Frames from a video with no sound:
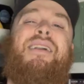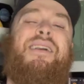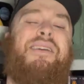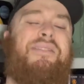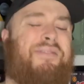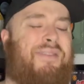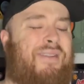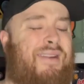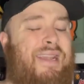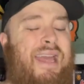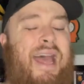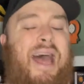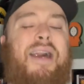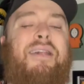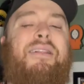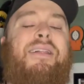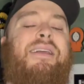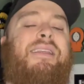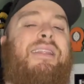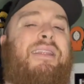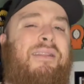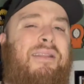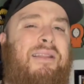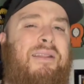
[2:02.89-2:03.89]

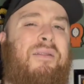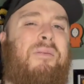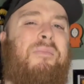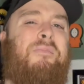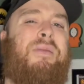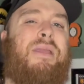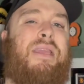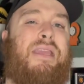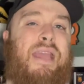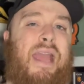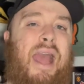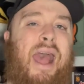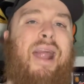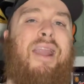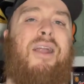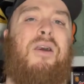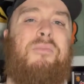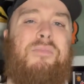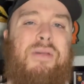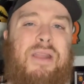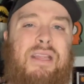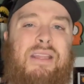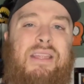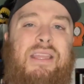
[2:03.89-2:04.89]
finale, the little piano
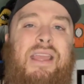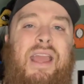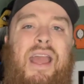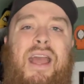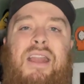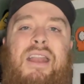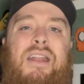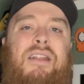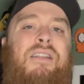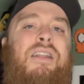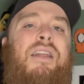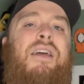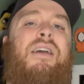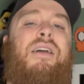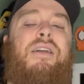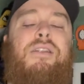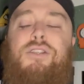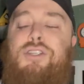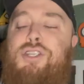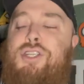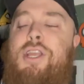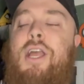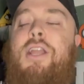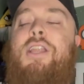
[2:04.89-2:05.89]
bit at the end,
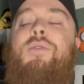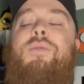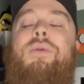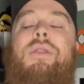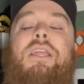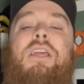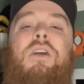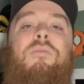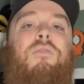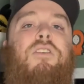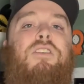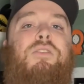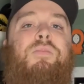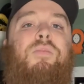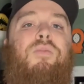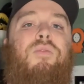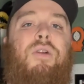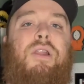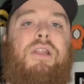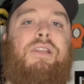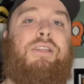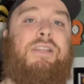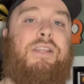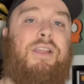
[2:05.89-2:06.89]
genuinely almost
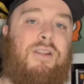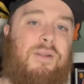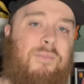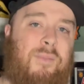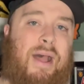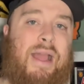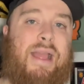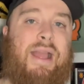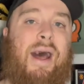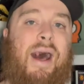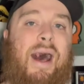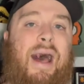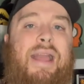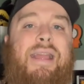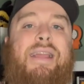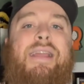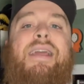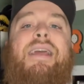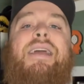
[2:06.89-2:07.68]
brought a tear to my eye.